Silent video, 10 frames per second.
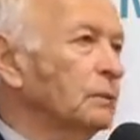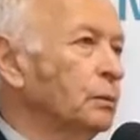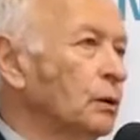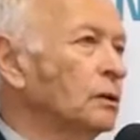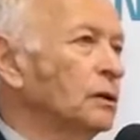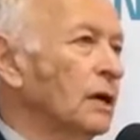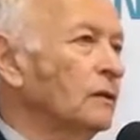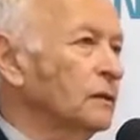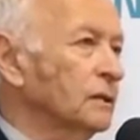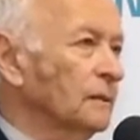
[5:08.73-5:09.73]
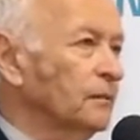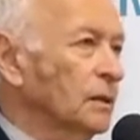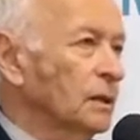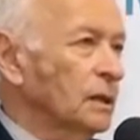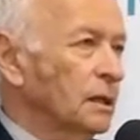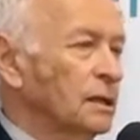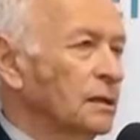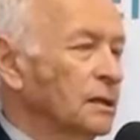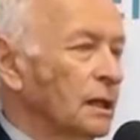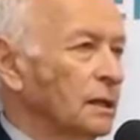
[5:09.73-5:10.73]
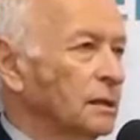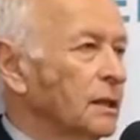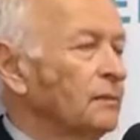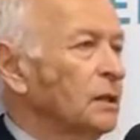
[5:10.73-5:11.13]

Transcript: bone graft inside,